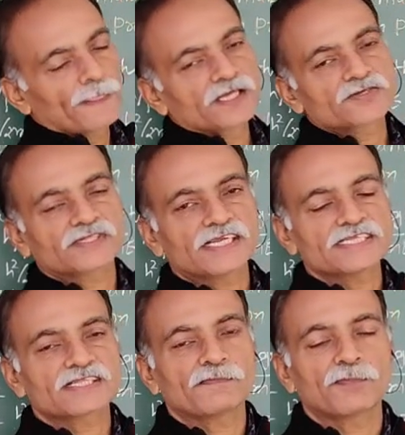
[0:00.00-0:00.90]
So that
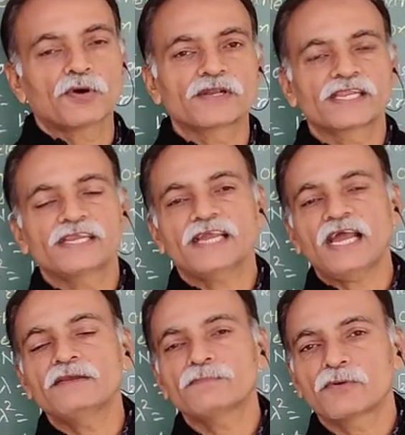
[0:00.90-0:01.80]
is the
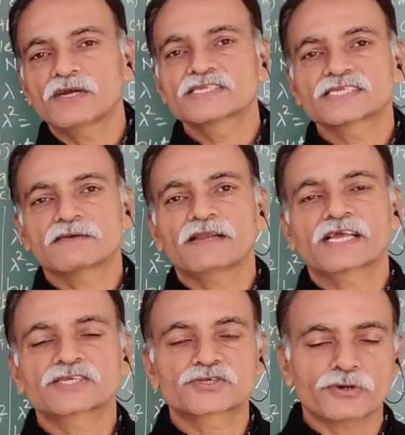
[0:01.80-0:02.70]
49.7
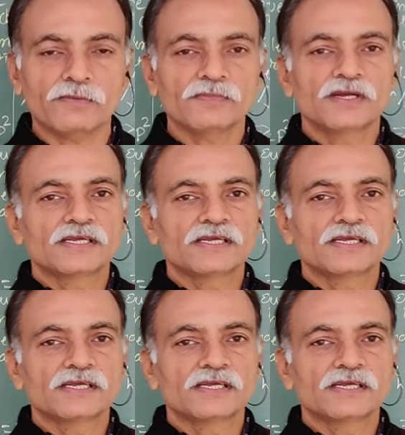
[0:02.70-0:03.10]
angstrom.